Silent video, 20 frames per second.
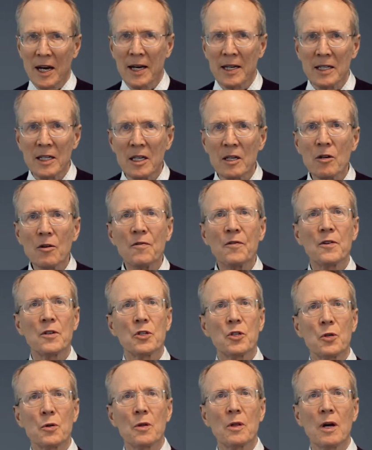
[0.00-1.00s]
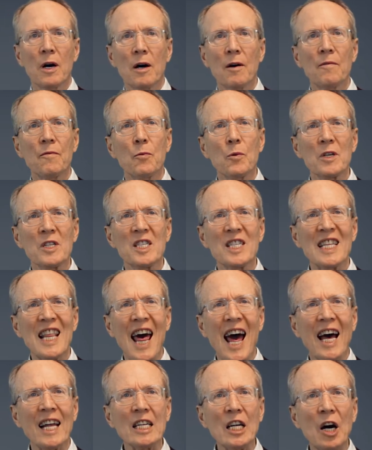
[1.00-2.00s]
ideal for true love was
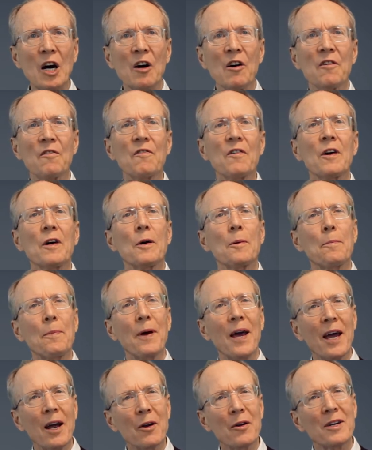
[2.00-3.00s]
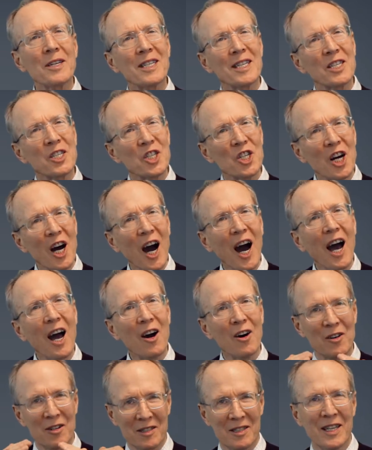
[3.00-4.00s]
that of parent and
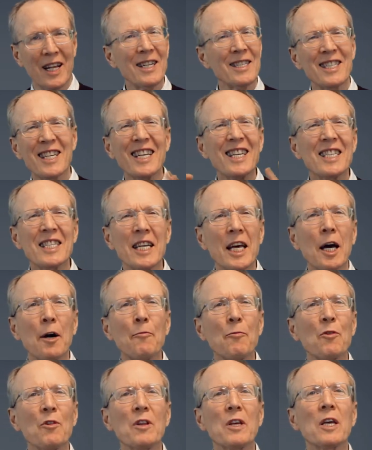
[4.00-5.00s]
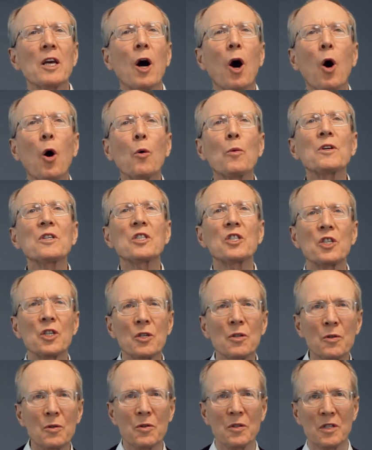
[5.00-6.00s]
child. That's the example he always
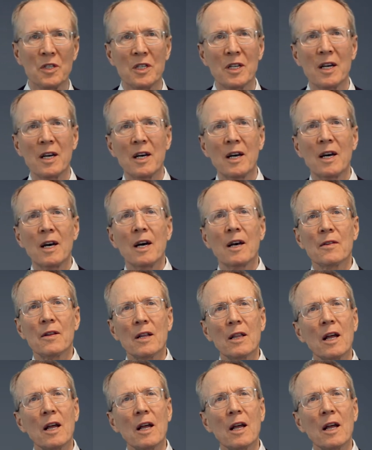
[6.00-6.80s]
used the